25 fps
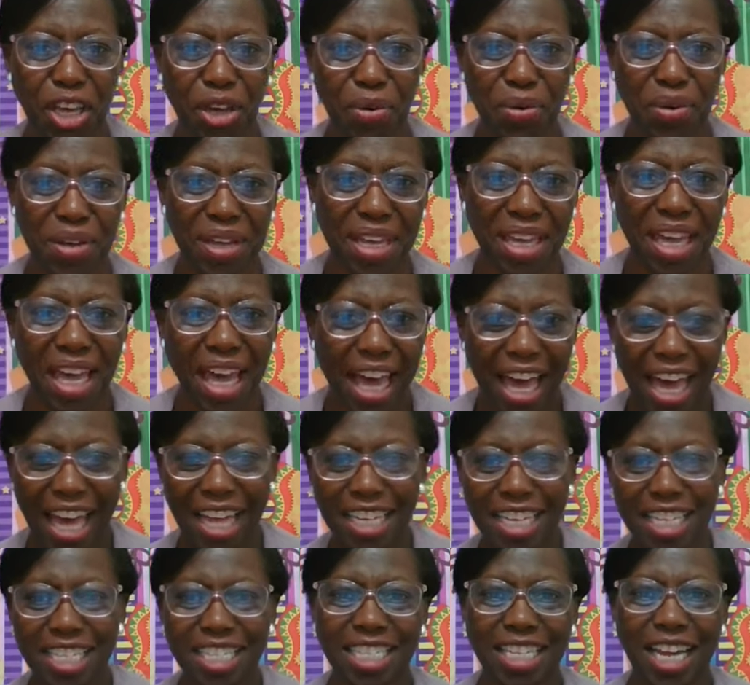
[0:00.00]
Huey,
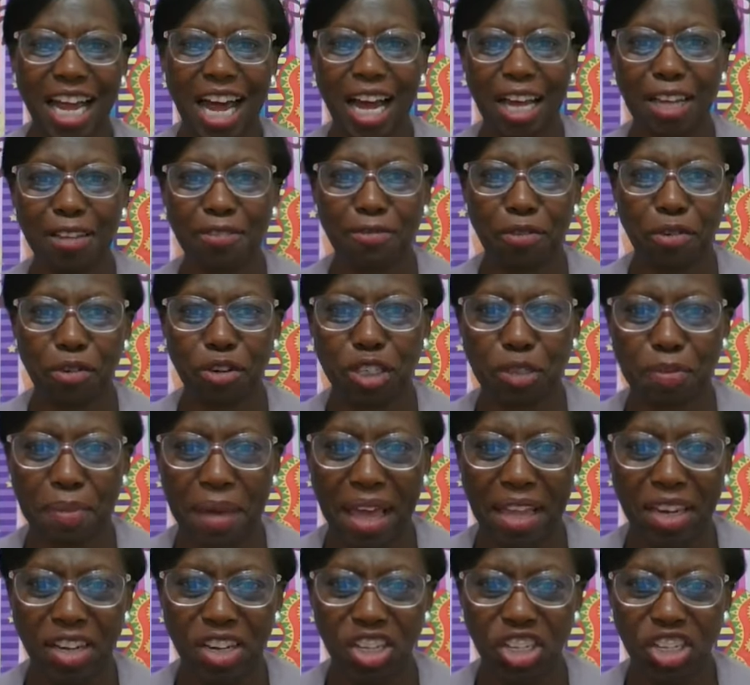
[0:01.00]
and it's time for
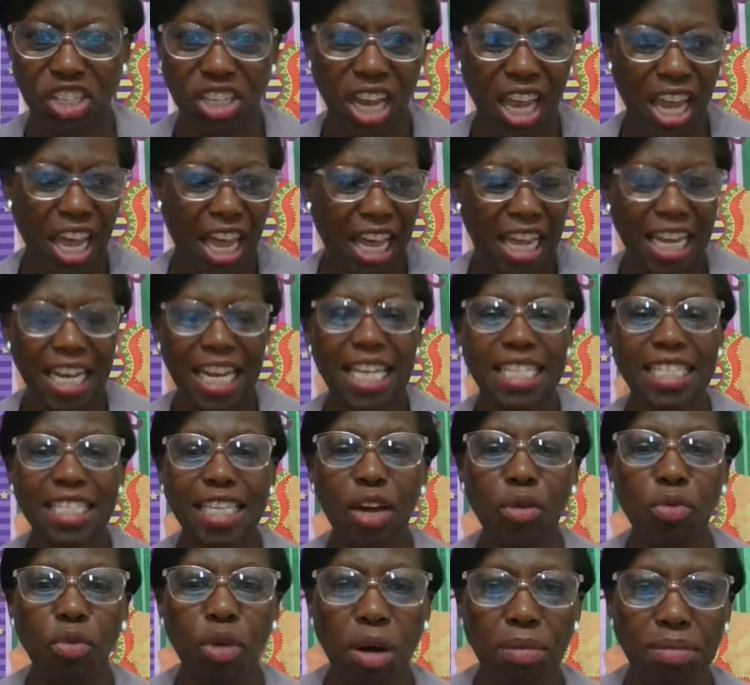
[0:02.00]
Spanish. Let's
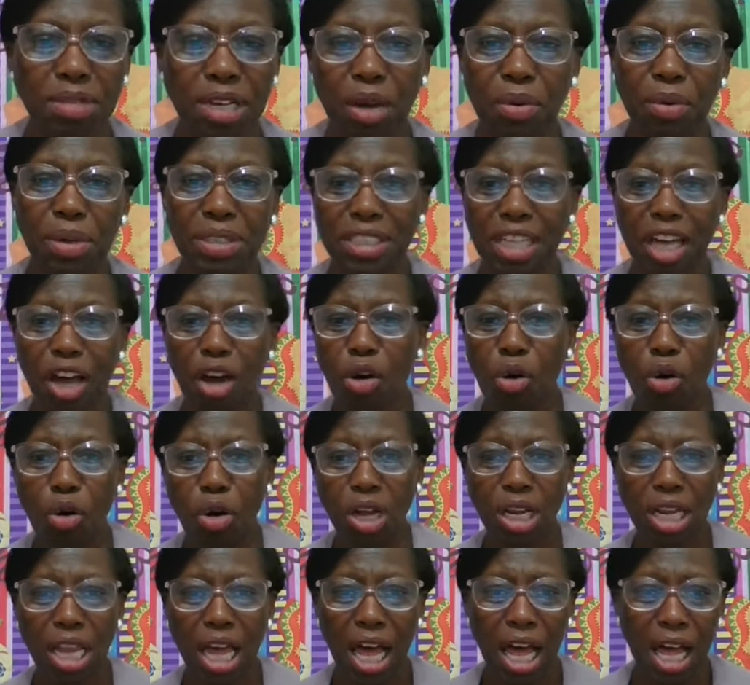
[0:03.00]
get warmed up with the
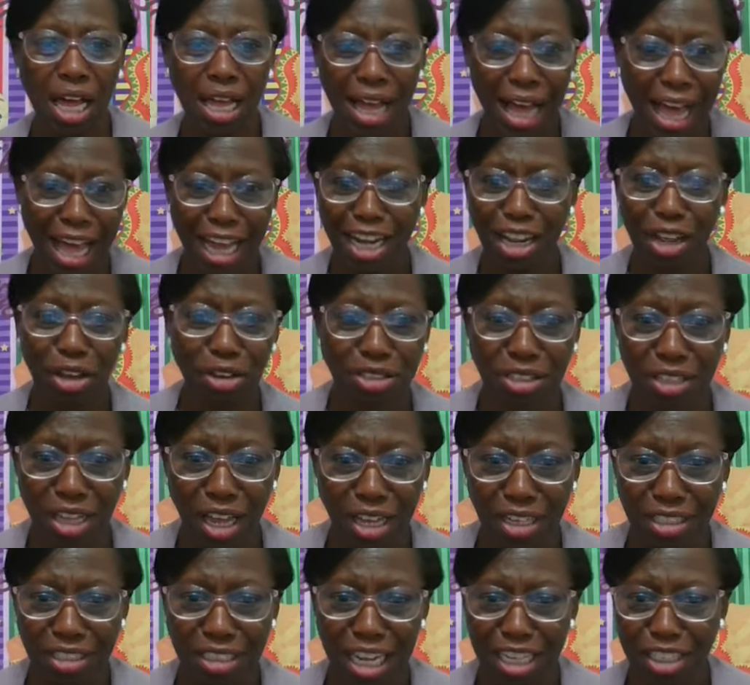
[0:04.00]
hola, adios
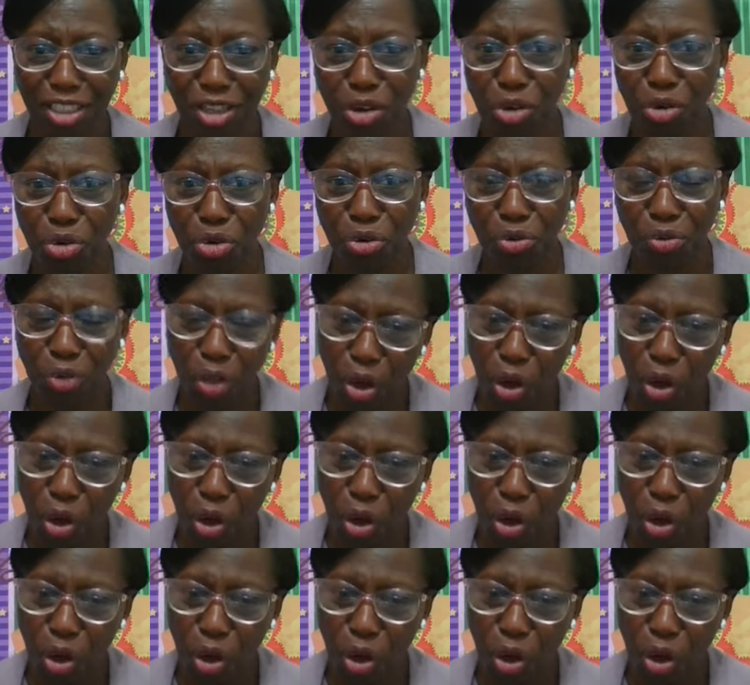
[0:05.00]
song. Let's go.